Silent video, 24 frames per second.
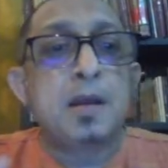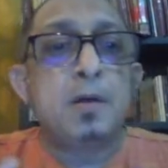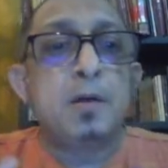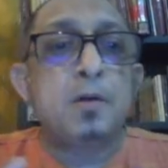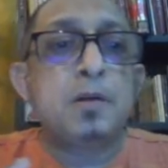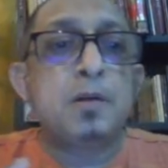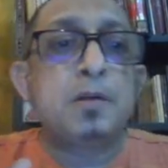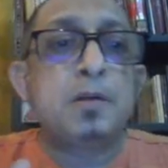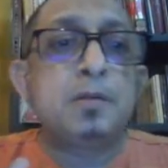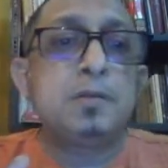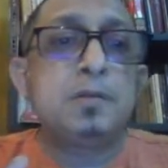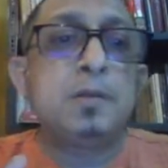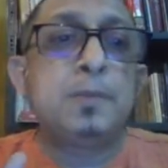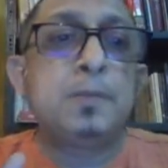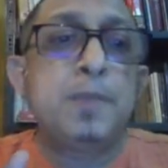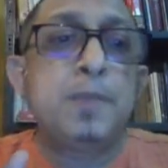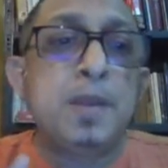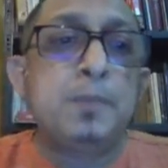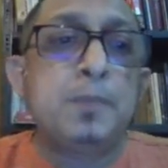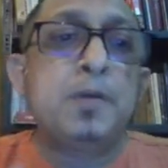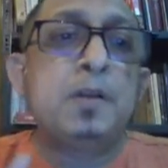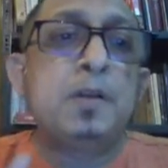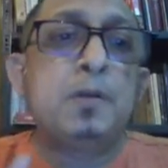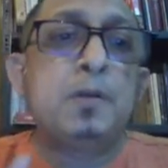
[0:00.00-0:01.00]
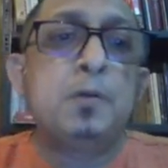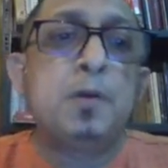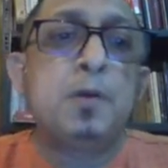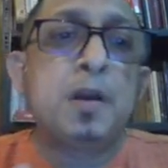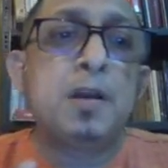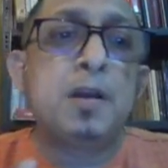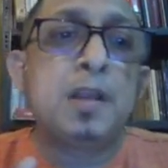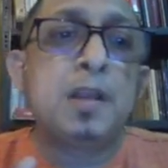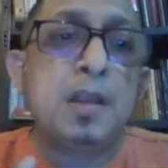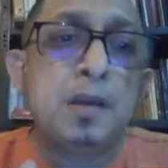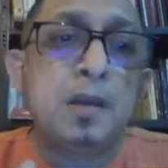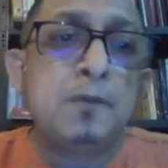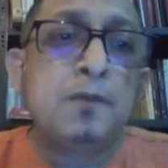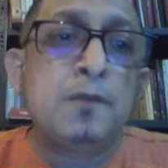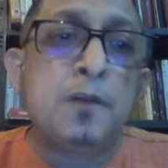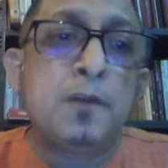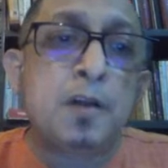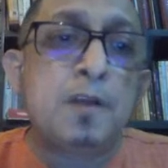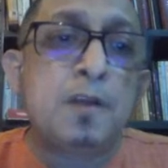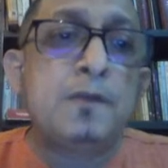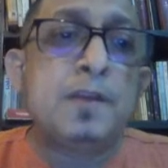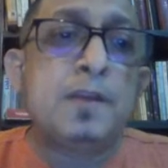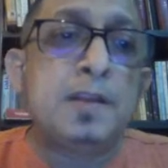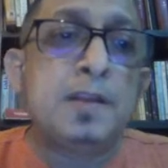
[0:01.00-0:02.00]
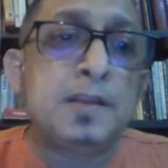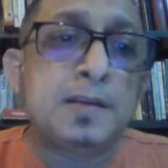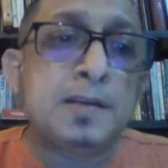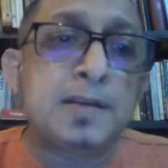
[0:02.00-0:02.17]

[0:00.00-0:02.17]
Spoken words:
Now, the people who are involved in